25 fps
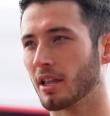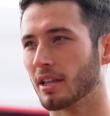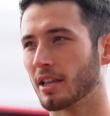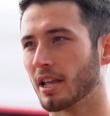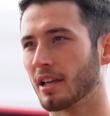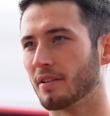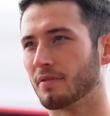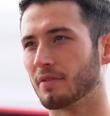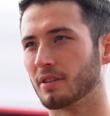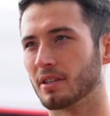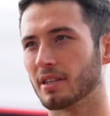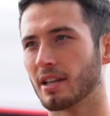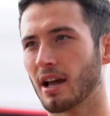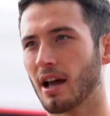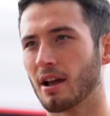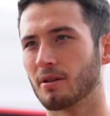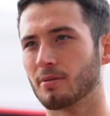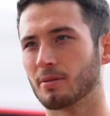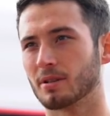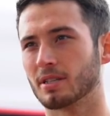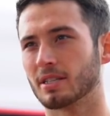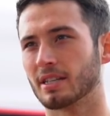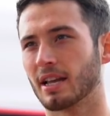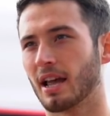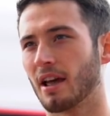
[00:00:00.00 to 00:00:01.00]
even dad
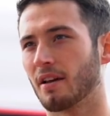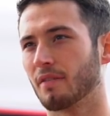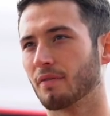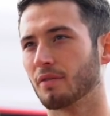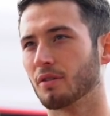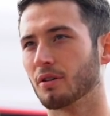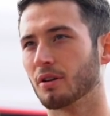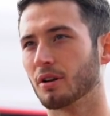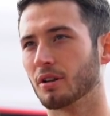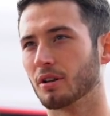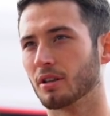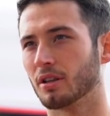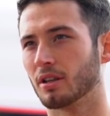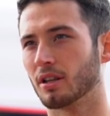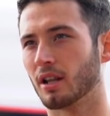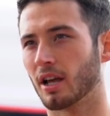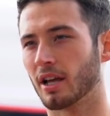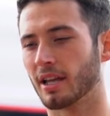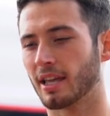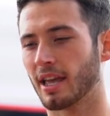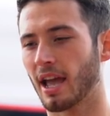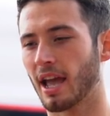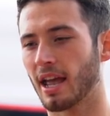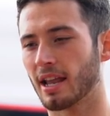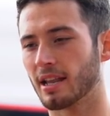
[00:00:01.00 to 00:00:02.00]
would say it through
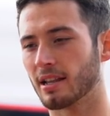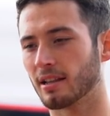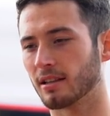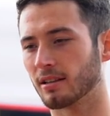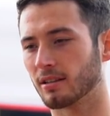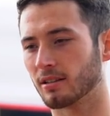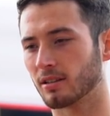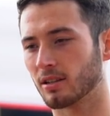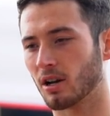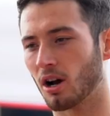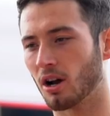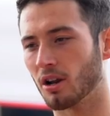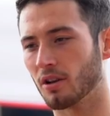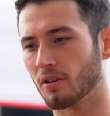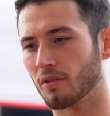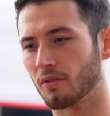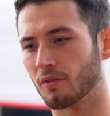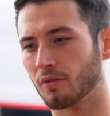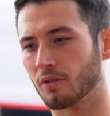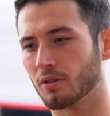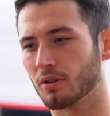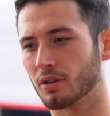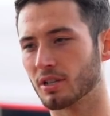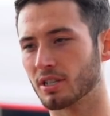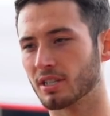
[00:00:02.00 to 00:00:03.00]

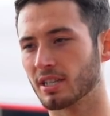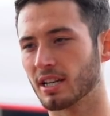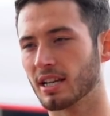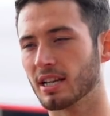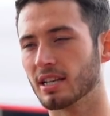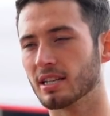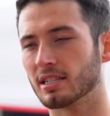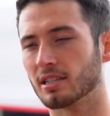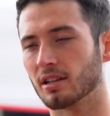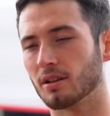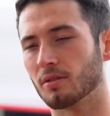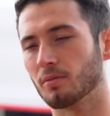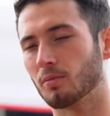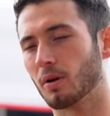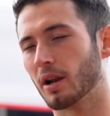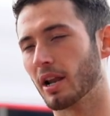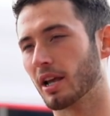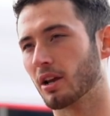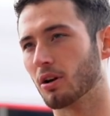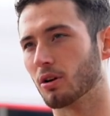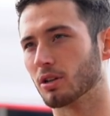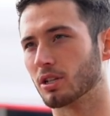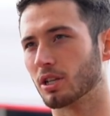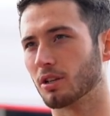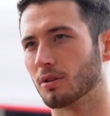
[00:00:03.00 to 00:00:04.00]
the season, when it
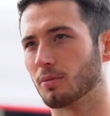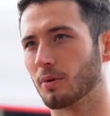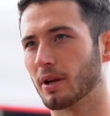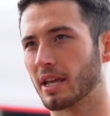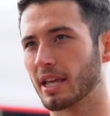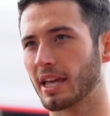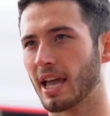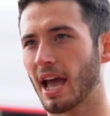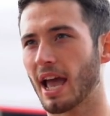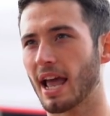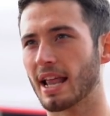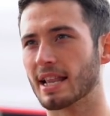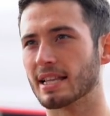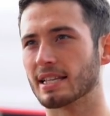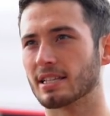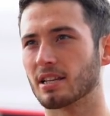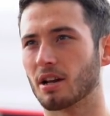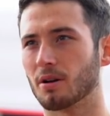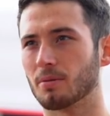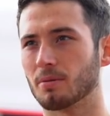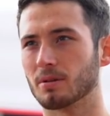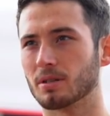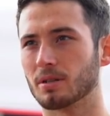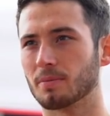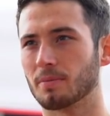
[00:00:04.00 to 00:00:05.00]
got to the weekends
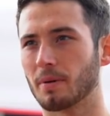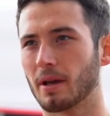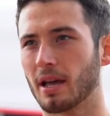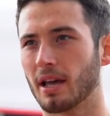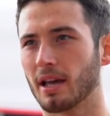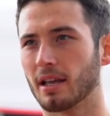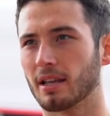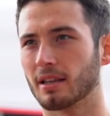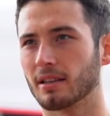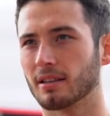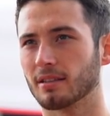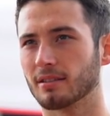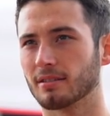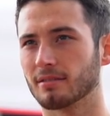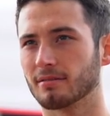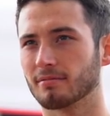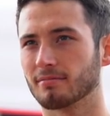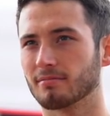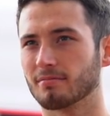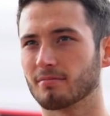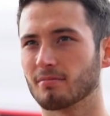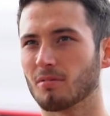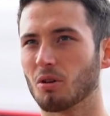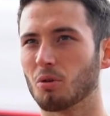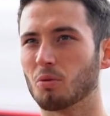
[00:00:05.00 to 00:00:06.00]
I was
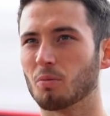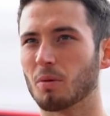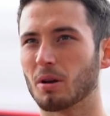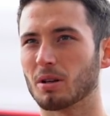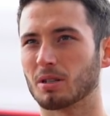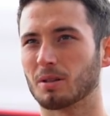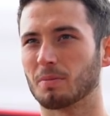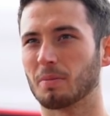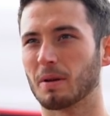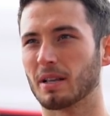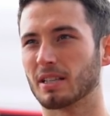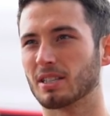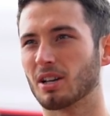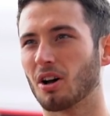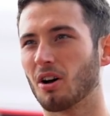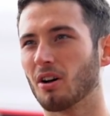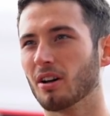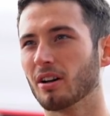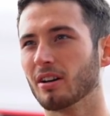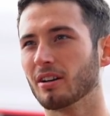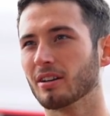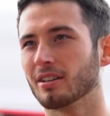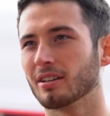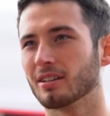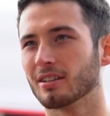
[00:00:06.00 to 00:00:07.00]
almost a bit
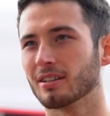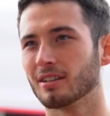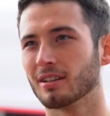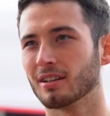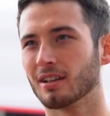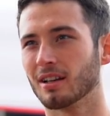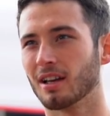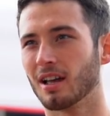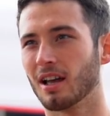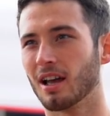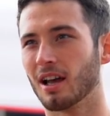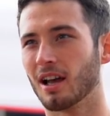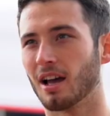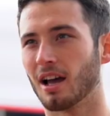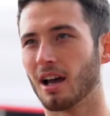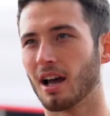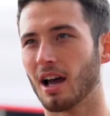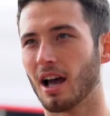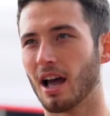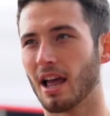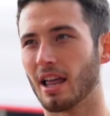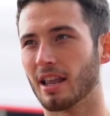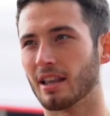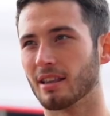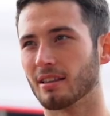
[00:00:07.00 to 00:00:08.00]
tired.
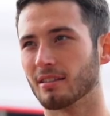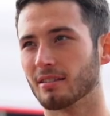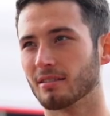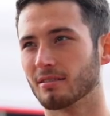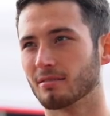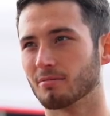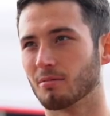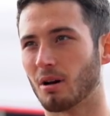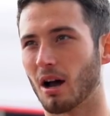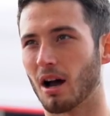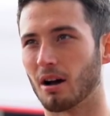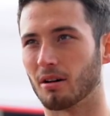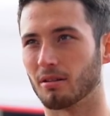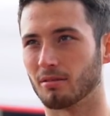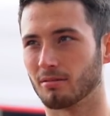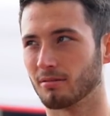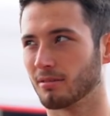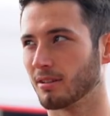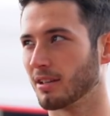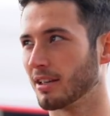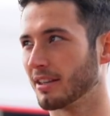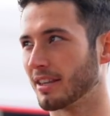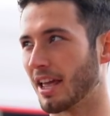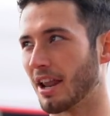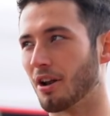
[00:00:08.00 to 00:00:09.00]
And
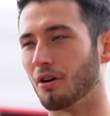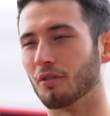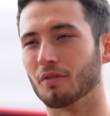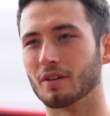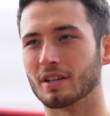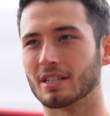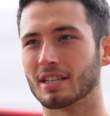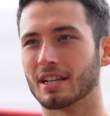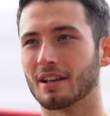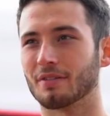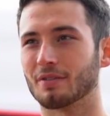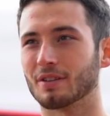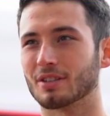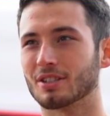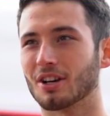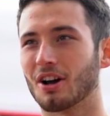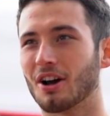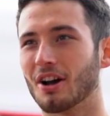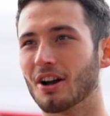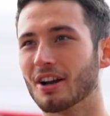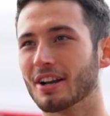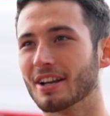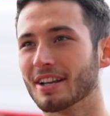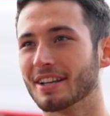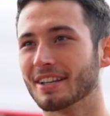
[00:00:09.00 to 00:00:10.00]
well, then obviously if you're
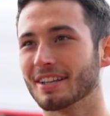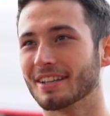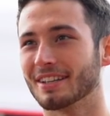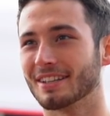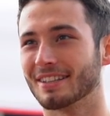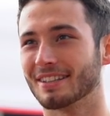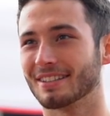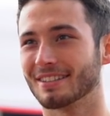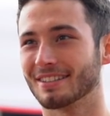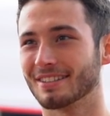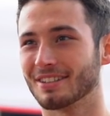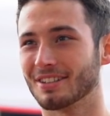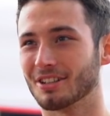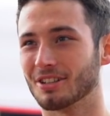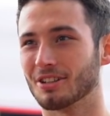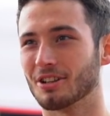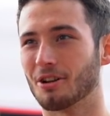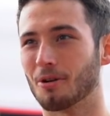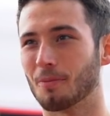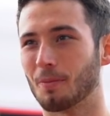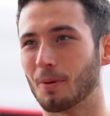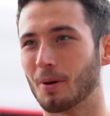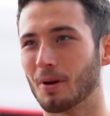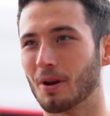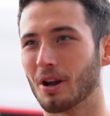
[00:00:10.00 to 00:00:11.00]
tired, you're
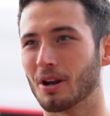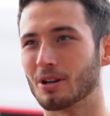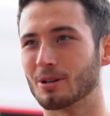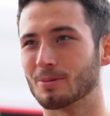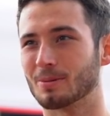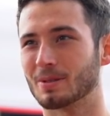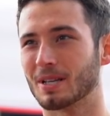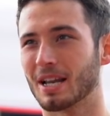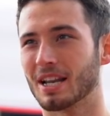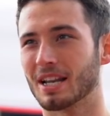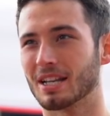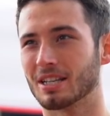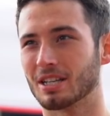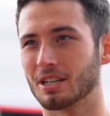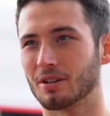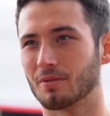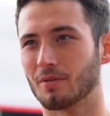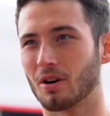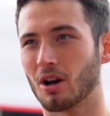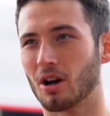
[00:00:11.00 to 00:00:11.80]
not putting 100% into your